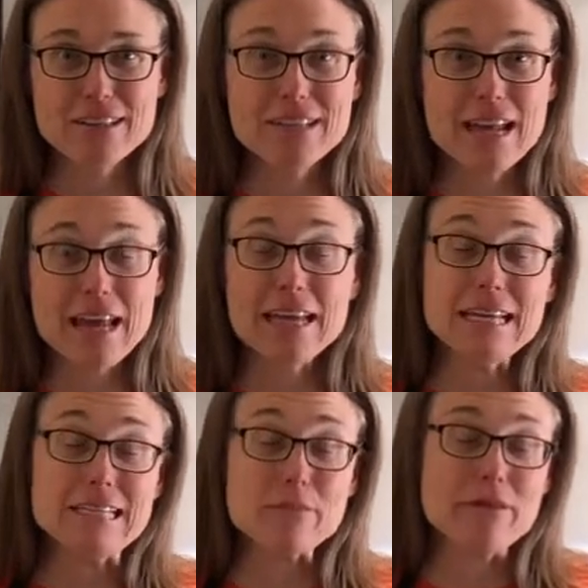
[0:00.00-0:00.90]
Tonight
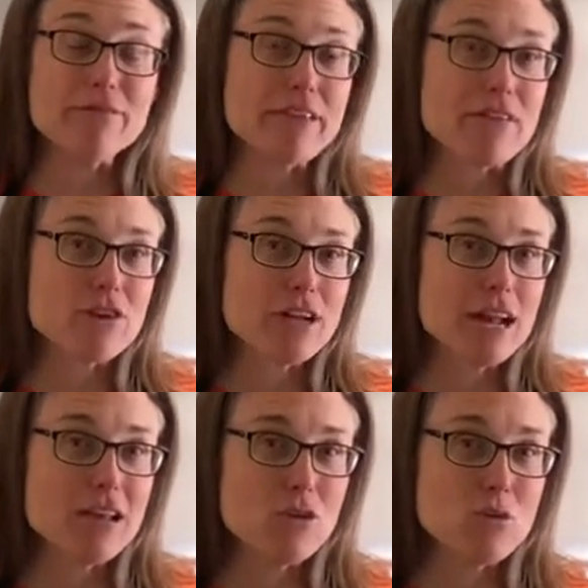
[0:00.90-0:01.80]
is my favorite
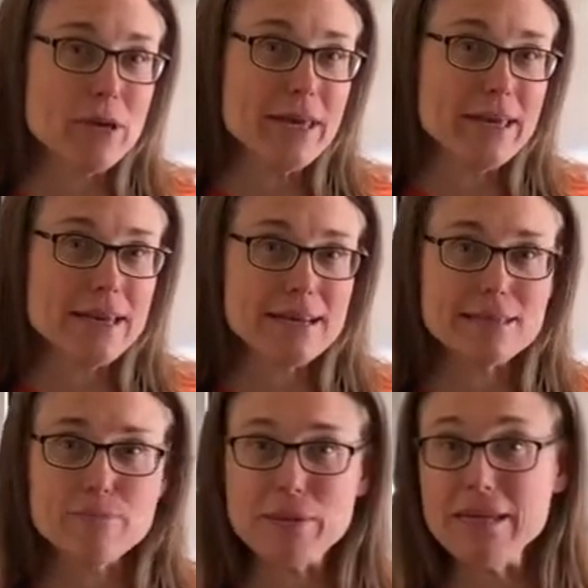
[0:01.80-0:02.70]
night of the week.
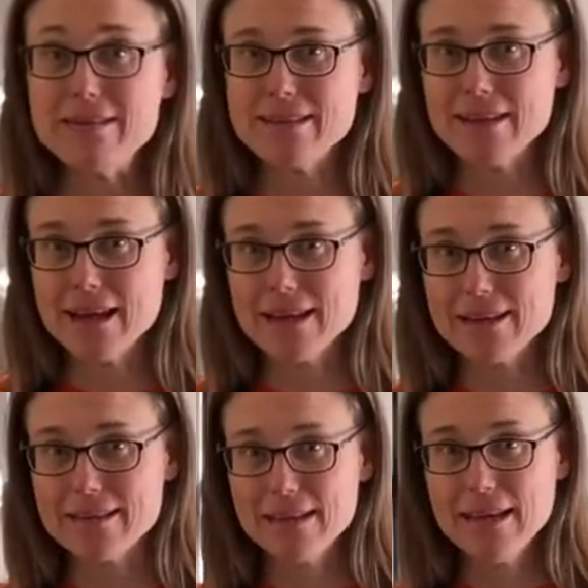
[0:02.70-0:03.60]
It's pizza
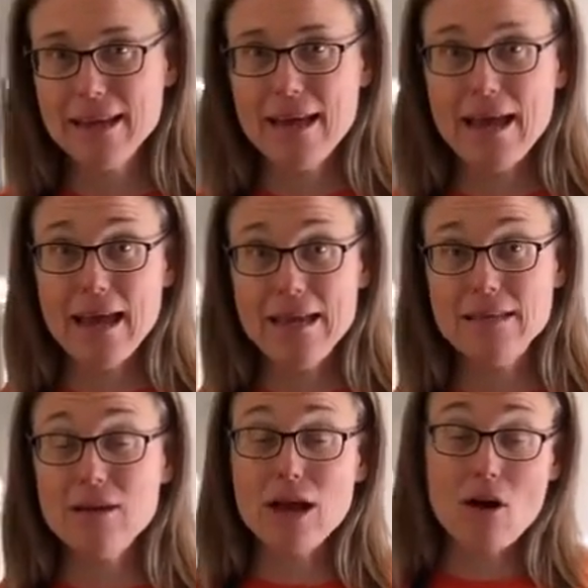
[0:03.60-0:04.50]
night.
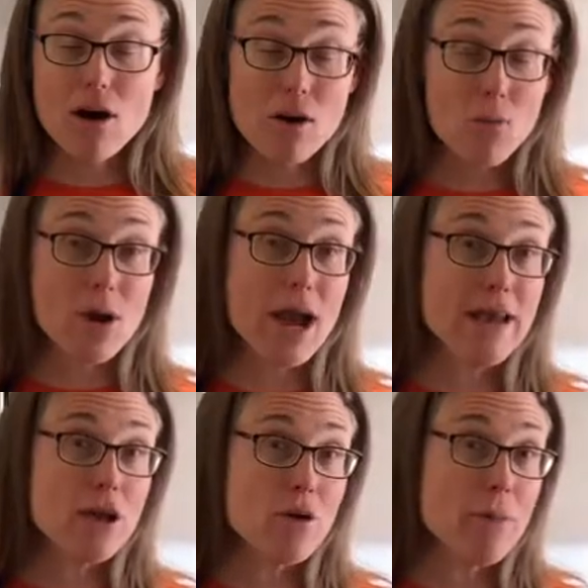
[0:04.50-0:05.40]
And what I
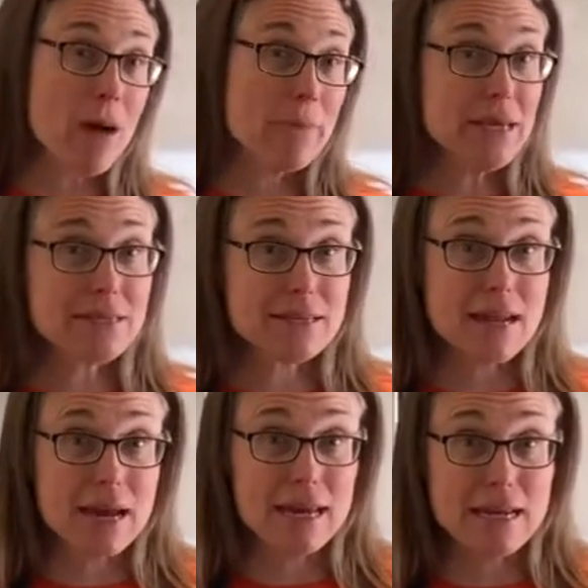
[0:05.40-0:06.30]
know about pizza
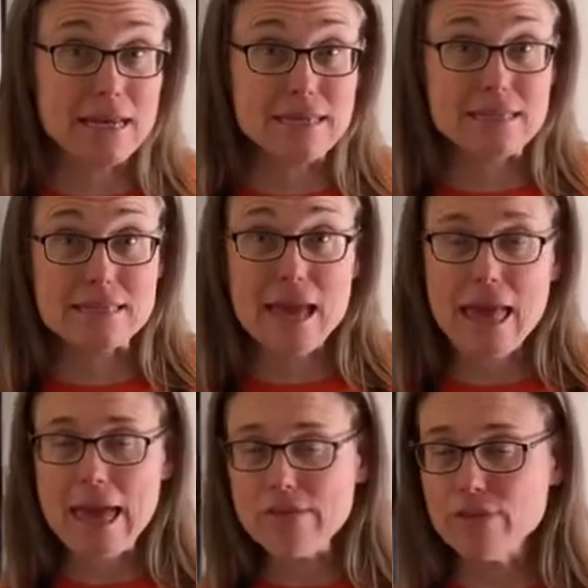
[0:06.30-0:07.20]
night is
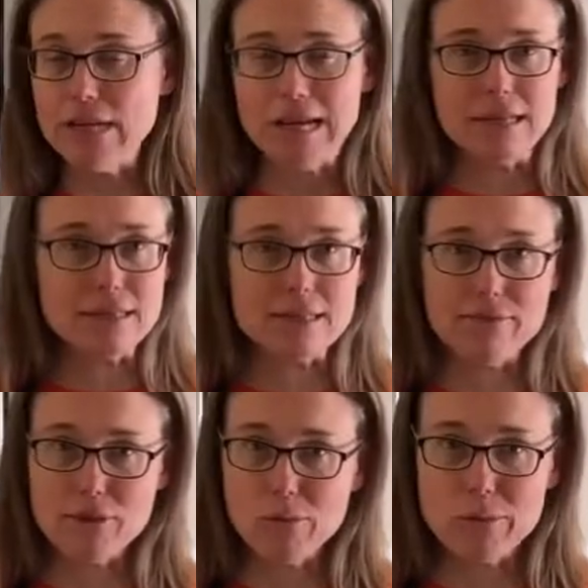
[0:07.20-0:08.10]
every night is
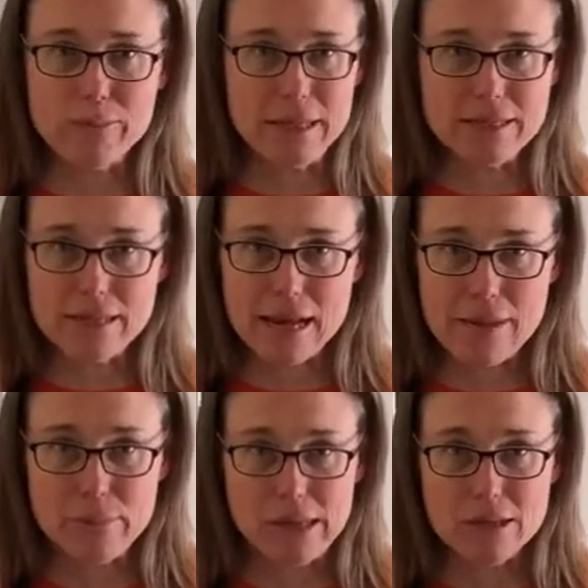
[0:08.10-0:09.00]
different with pizza
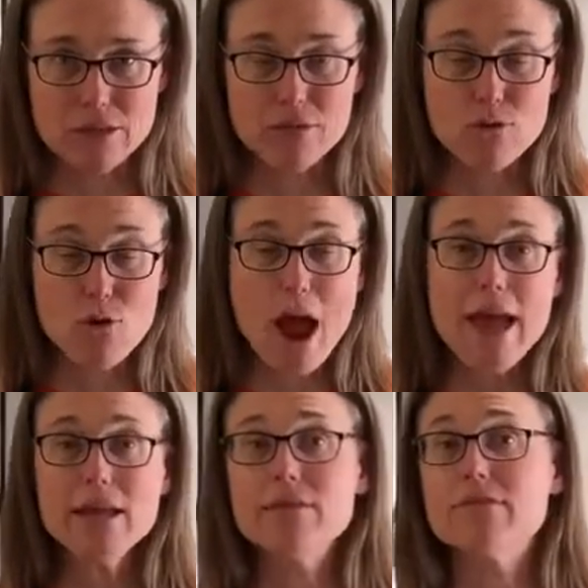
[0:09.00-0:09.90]
night because the
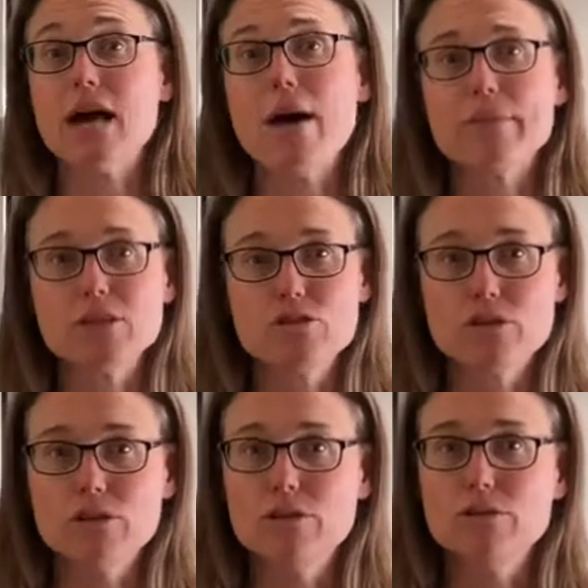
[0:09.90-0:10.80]
variety of toppings you
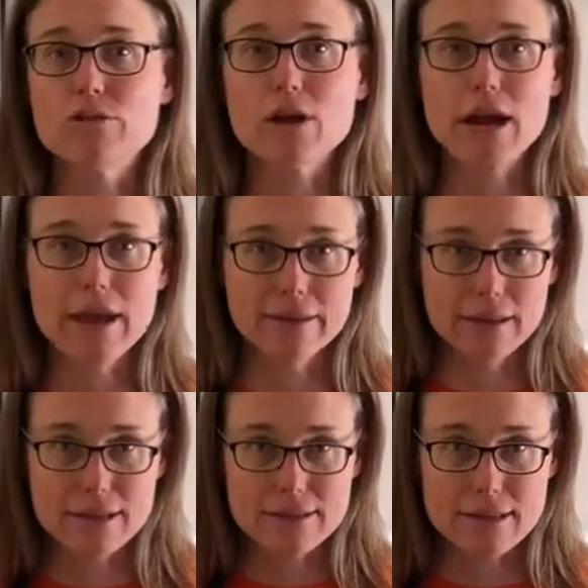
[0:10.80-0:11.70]
could use are
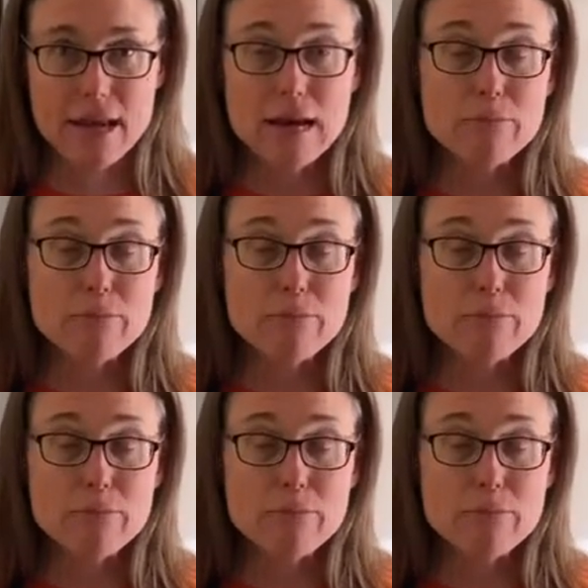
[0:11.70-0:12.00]
endless.